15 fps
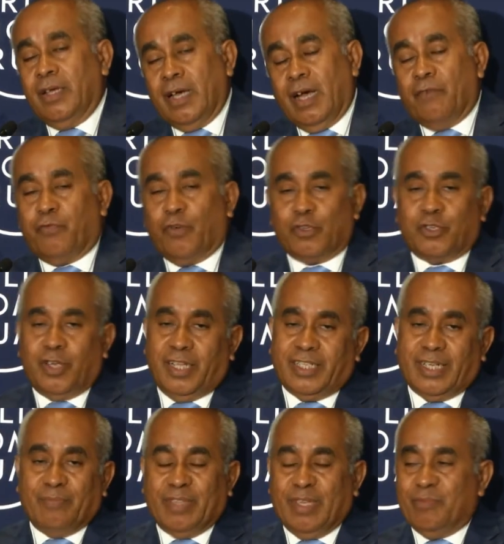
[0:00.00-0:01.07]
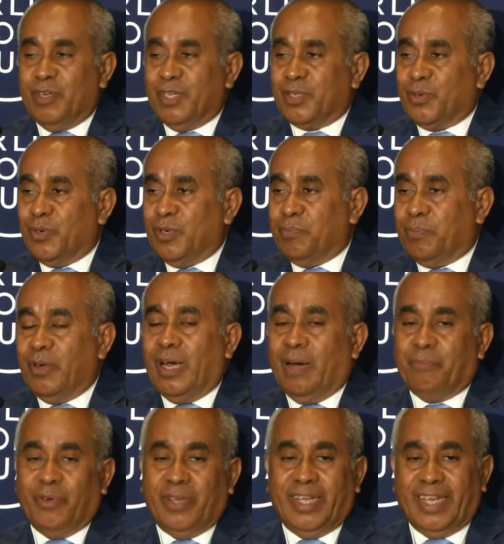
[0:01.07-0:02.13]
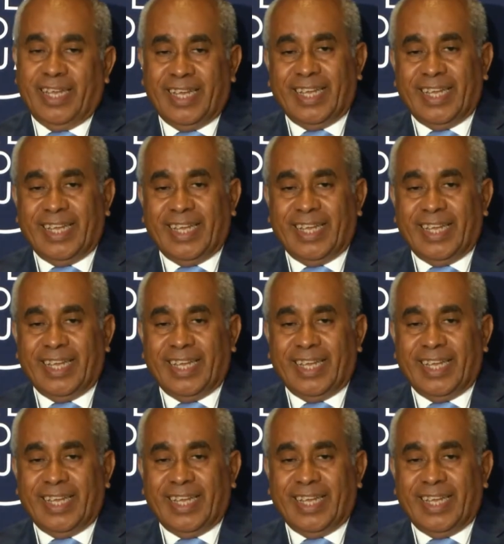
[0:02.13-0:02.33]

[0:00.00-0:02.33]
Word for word: Unfortunately, some Timorese couldn't put up with the,